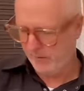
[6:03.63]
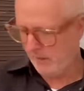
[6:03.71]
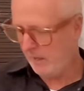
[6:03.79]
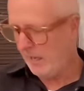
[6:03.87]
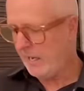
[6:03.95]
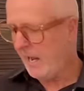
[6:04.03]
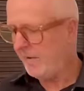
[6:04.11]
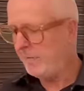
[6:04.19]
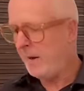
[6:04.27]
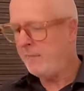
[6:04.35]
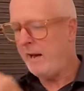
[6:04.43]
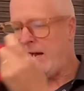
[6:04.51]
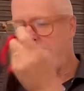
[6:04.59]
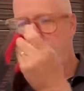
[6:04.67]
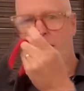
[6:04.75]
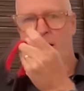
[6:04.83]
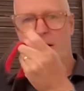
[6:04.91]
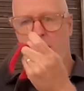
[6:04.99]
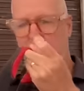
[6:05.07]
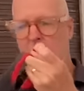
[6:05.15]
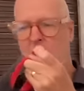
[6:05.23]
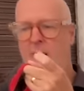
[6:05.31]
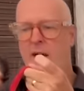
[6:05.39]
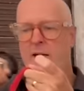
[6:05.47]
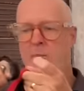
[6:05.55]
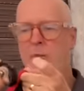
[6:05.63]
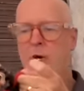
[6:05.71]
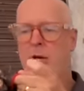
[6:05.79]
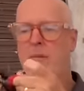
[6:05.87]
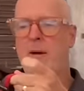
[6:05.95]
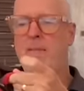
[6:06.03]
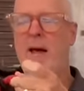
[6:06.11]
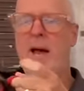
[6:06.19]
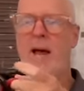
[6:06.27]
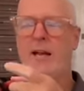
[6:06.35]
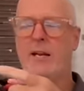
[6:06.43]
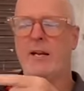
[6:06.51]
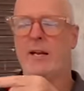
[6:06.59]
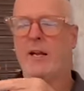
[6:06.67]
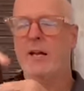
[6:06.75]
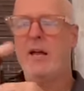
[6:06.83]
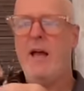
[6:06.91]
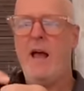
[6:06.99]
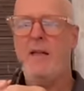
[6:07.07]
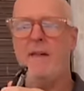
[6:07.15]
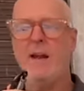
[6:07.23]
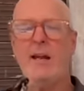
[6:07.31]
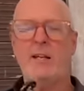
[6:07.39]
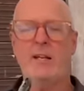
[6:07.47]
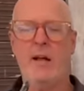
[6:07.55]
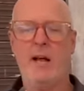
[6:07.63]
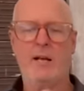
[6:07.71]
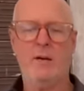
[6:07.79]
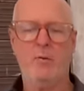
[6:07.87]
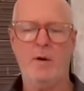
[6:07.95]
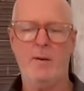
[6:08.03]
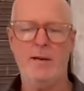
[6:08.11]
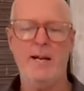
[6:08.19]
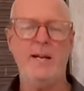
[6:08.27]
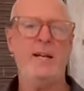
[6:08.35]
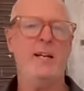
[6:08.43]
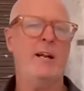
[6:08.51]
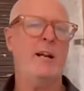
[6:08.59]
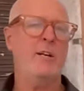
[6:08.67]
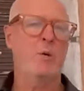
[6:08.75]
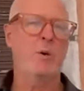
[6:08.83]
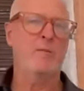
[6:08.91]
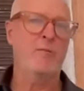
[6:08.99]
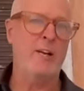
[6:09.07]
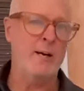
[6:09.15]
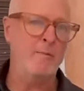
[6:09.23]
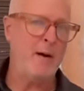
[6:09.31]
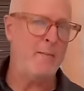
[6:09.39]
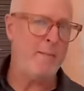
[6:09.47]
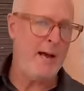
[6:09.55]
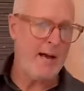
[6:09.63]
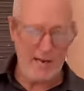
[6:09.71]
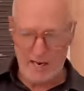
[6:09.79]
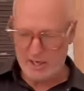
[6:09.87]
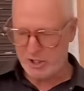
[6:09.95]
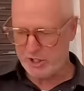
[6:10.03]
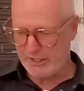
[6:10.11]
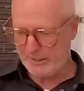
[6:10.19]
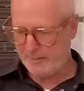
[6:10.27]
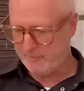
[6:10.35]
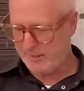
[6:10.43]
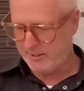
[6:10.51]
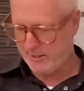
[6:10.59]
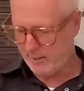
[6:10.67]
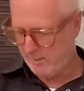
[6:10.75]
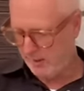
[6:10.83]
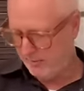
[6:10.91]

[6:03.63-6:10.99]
like I have my bag here, I like to put it on my bag, and, and then I, I, when I'm eating and I don't want to forget my bag, I just clip this to my